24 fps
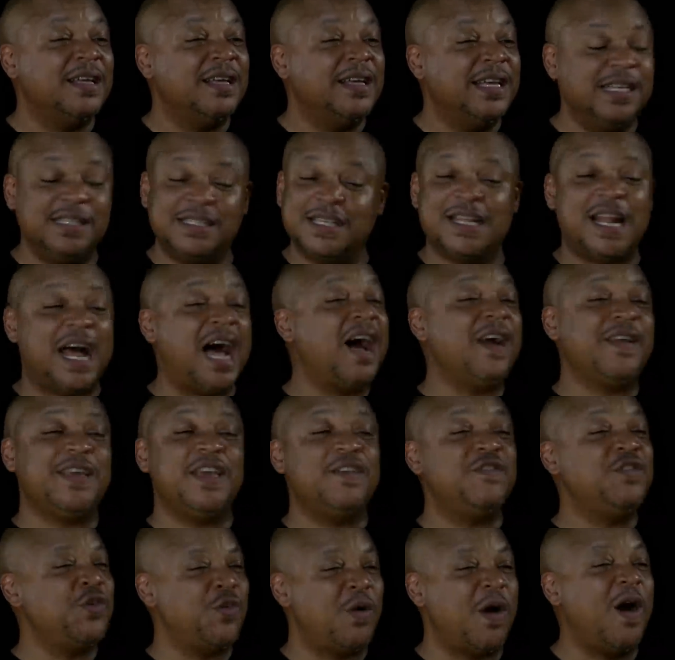He said, I'll
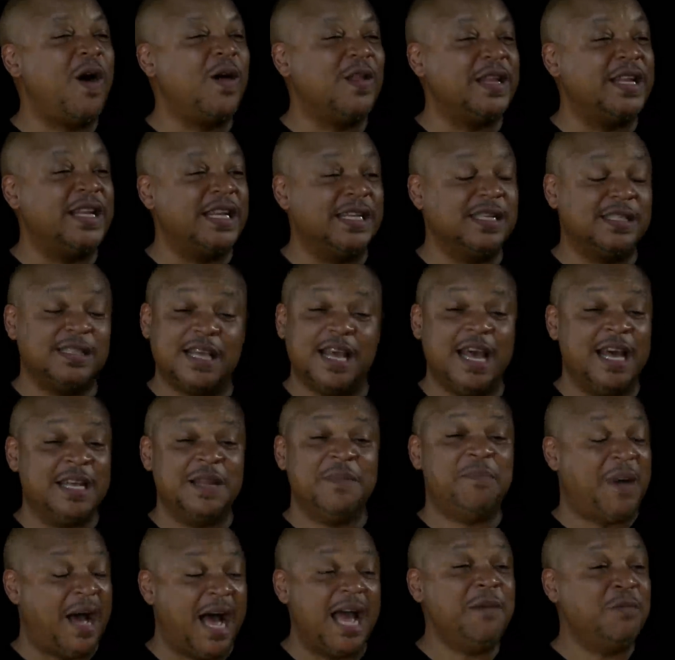give you all of this. And the
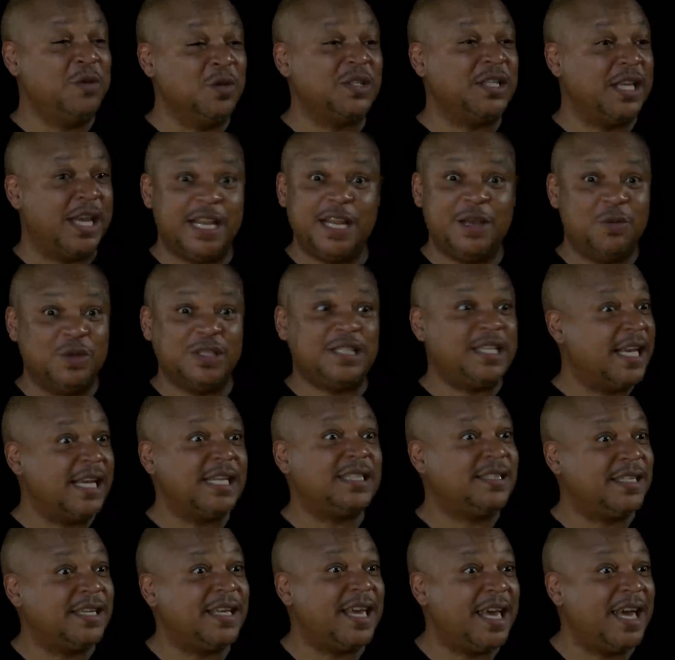Bible said it was
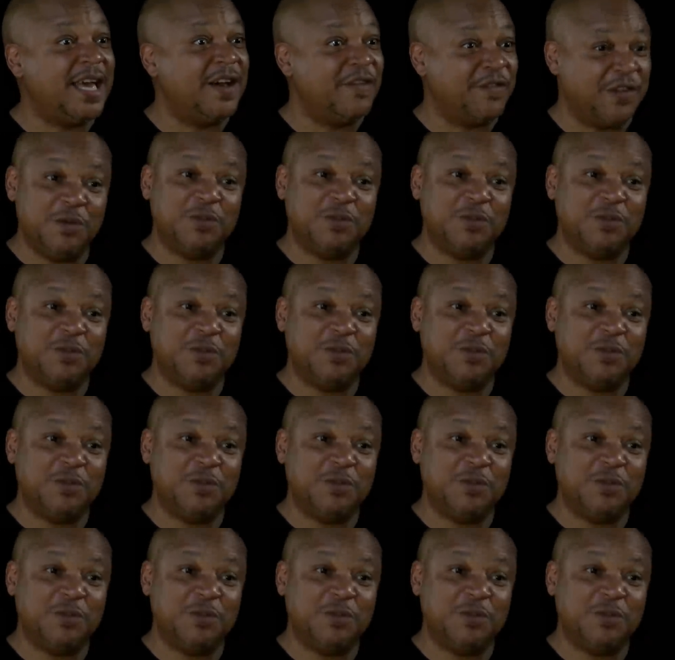his to give.